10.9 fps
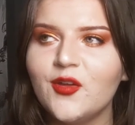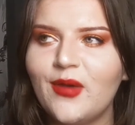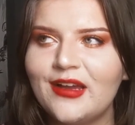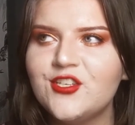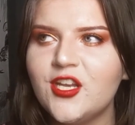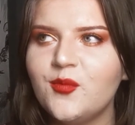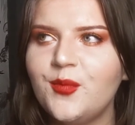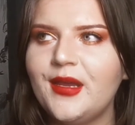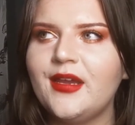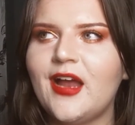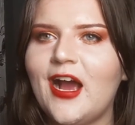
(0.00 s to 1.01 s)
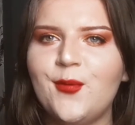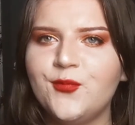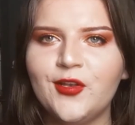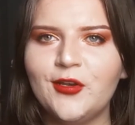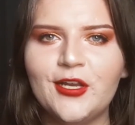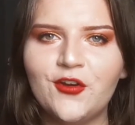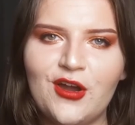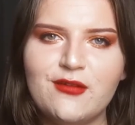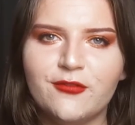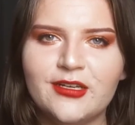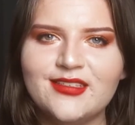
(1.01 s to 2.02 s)
imagine it being absolutely
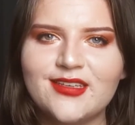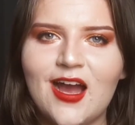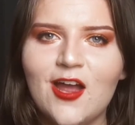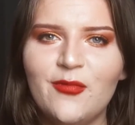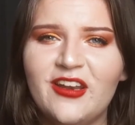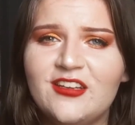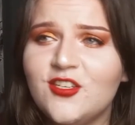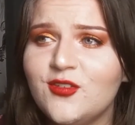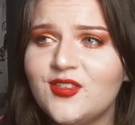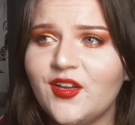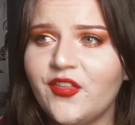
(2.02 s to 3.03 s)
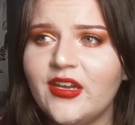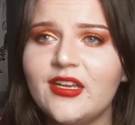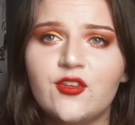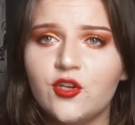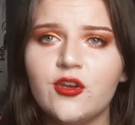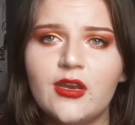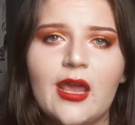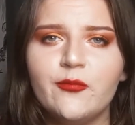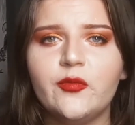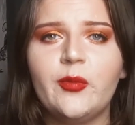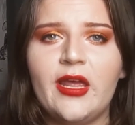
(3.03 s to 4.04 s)
great for its time, and I do still think it's a good game
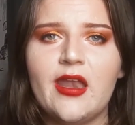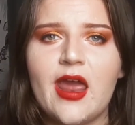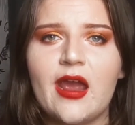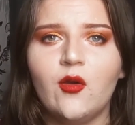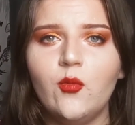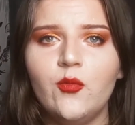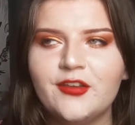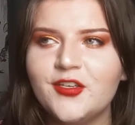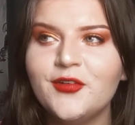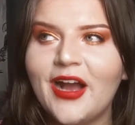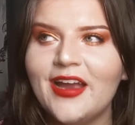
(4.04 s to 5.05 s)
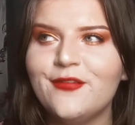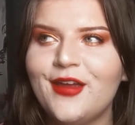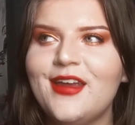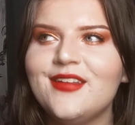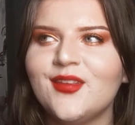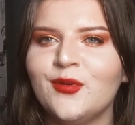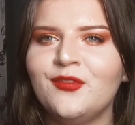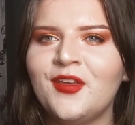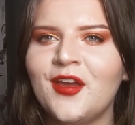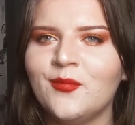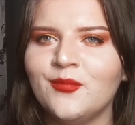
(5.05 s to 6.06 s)
to play now. I do kind of hate some of
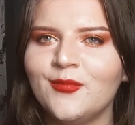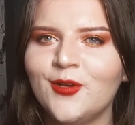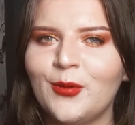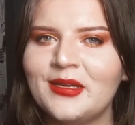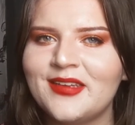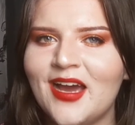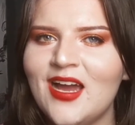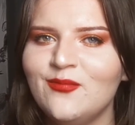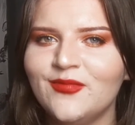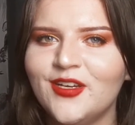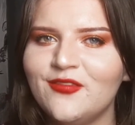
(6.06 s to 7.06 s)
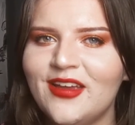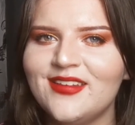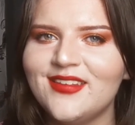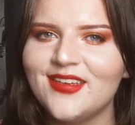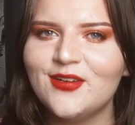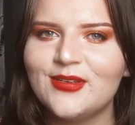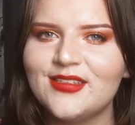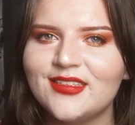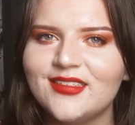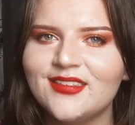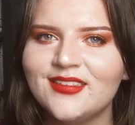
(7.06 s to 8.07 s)
the quick time event
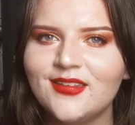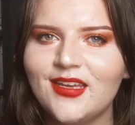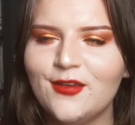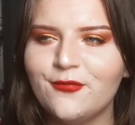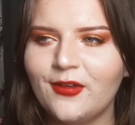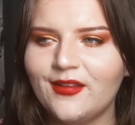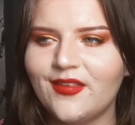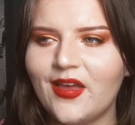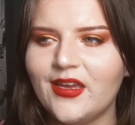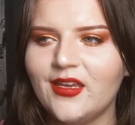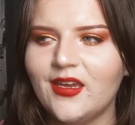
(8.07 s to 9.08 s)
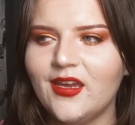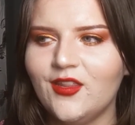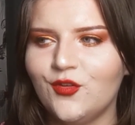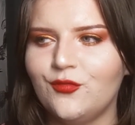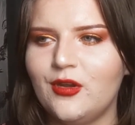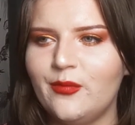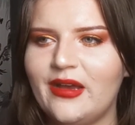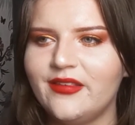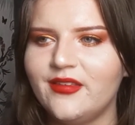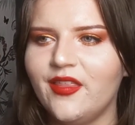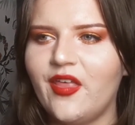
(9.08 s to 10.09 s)
sequences. It feels like in the
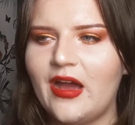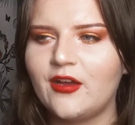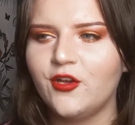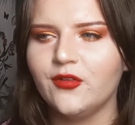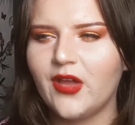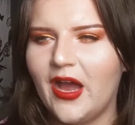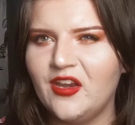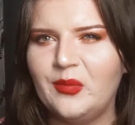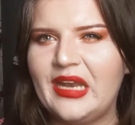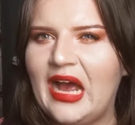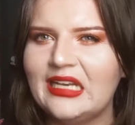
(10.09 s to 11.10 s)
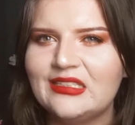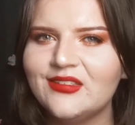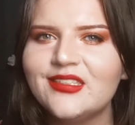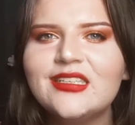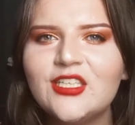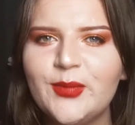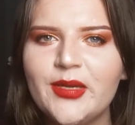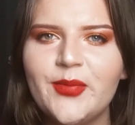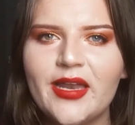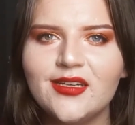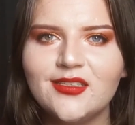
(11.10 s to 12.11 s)
remaster that could have kind of been handled a little bit
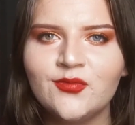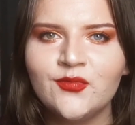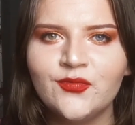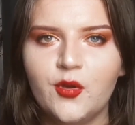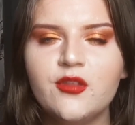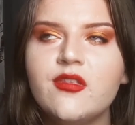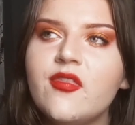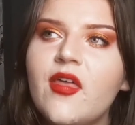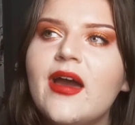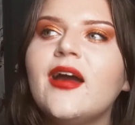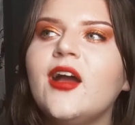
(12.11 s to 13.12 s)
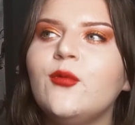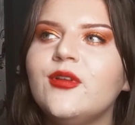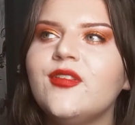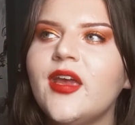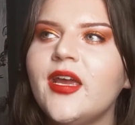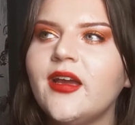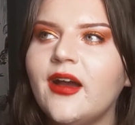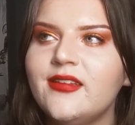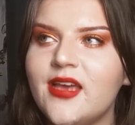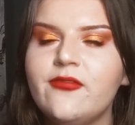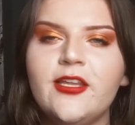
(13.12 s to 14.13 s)
better. But other than that, I would say I
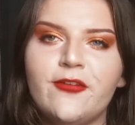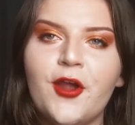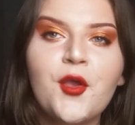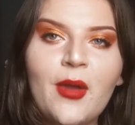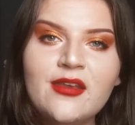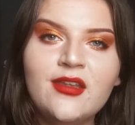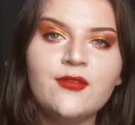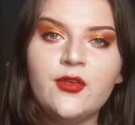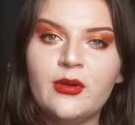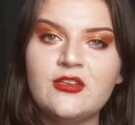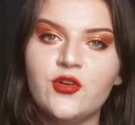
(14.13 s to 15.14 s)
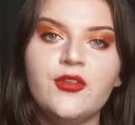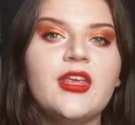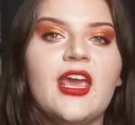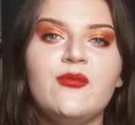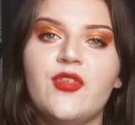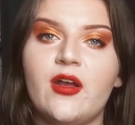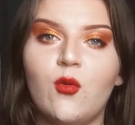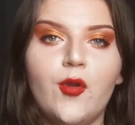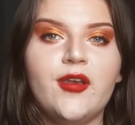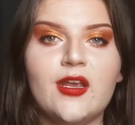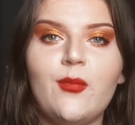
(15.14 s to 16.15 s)
definitely recommend it if you enjoy the games that
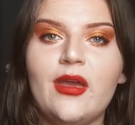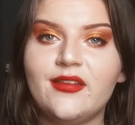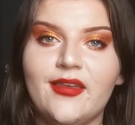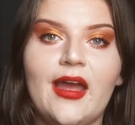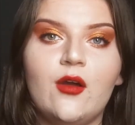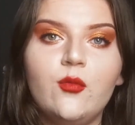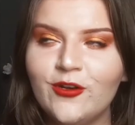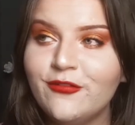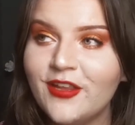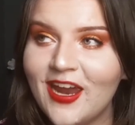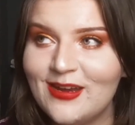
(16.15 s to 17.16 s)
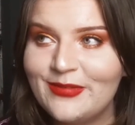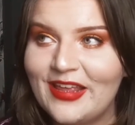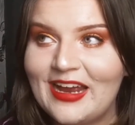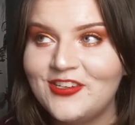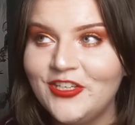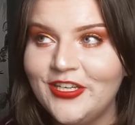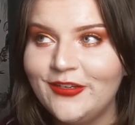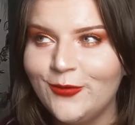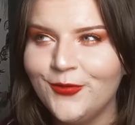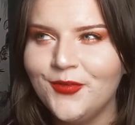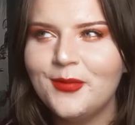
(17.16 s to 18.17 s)
Quantic makes now. One of the games that actually
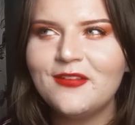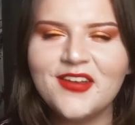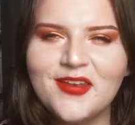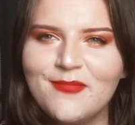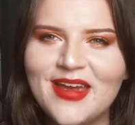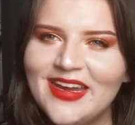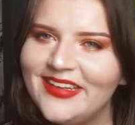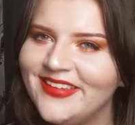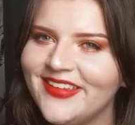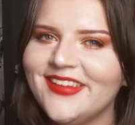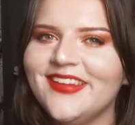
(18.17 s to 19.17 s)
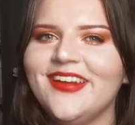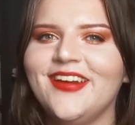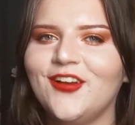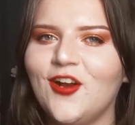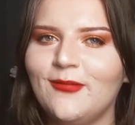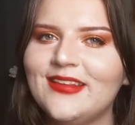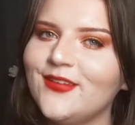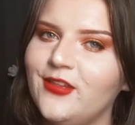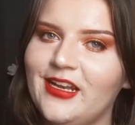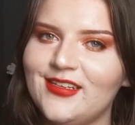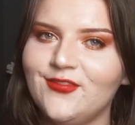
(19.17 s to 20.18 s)
caused a bit of a debate in the comments of
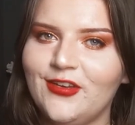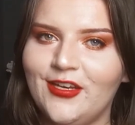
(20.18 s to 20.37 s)
the last